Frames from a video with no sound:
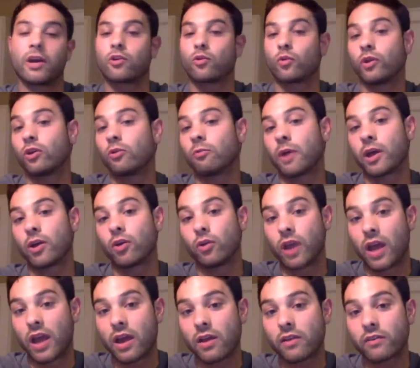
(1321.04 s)
career in my own
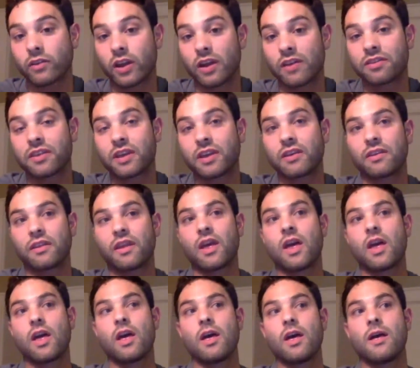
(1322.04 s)
hands, and I think
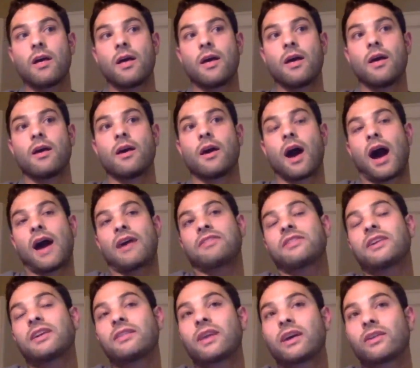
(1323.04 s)

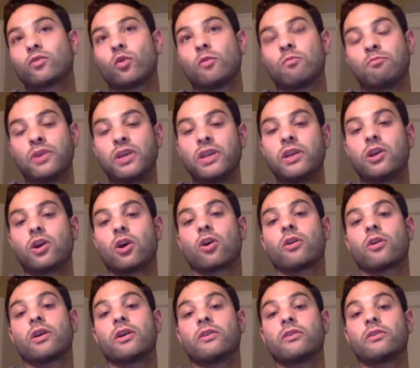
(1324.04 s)
that's what
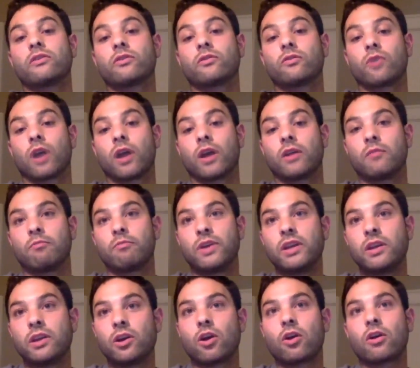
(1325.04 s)
BDR is, right?
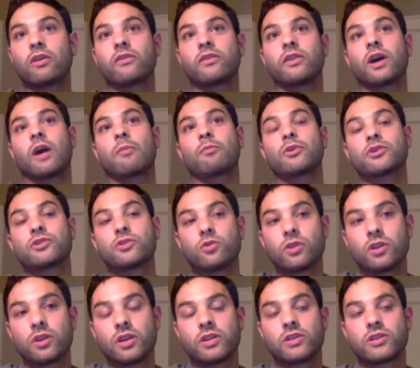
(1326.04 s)
BDR is the
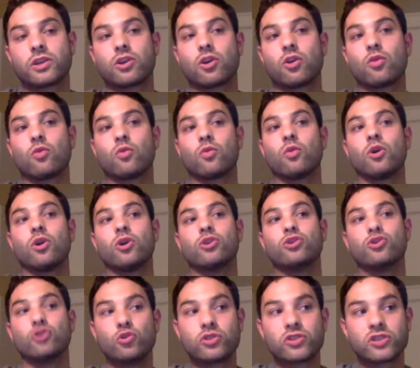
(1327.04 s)
opportunity to go
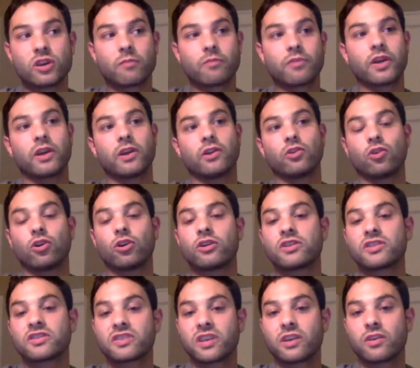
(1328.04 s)
do something and learn
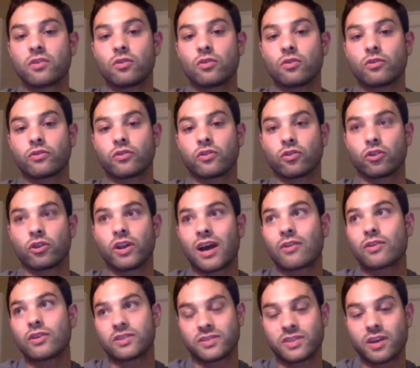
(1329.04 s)
skills, learn how
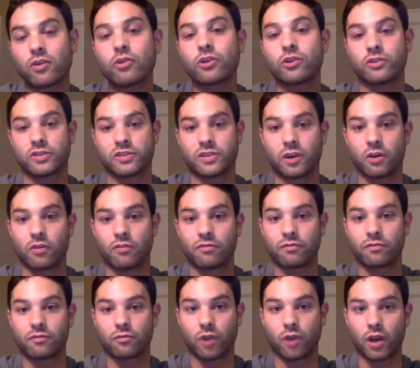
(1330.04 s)
to sell yourself,
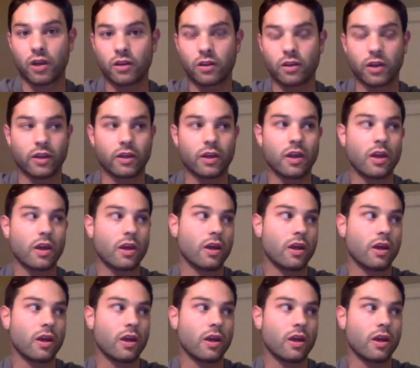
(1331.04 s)
right? Like,